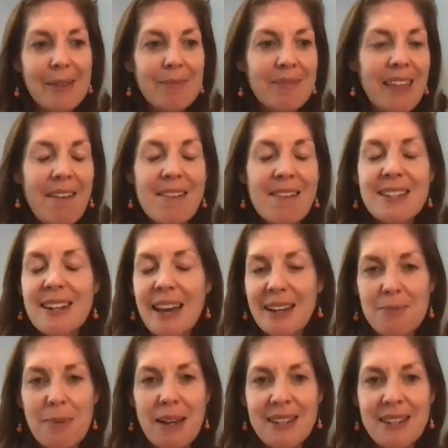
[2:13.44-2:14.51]
there is an
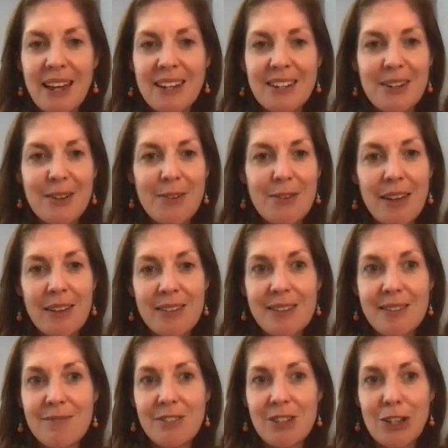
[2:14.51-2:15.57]
expectation of
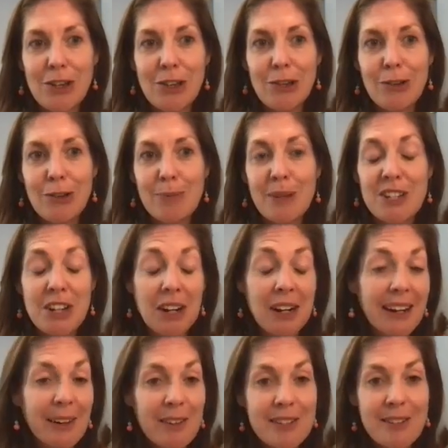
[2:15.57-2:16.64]
us to be
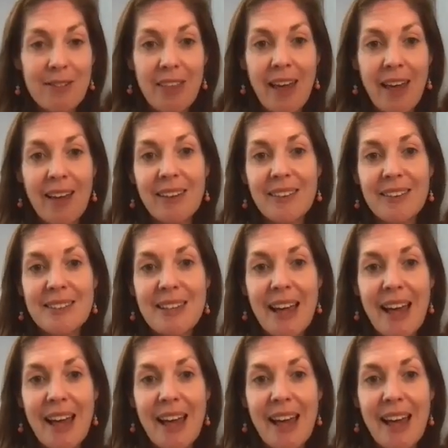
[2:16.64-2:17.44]
juggling lots of things,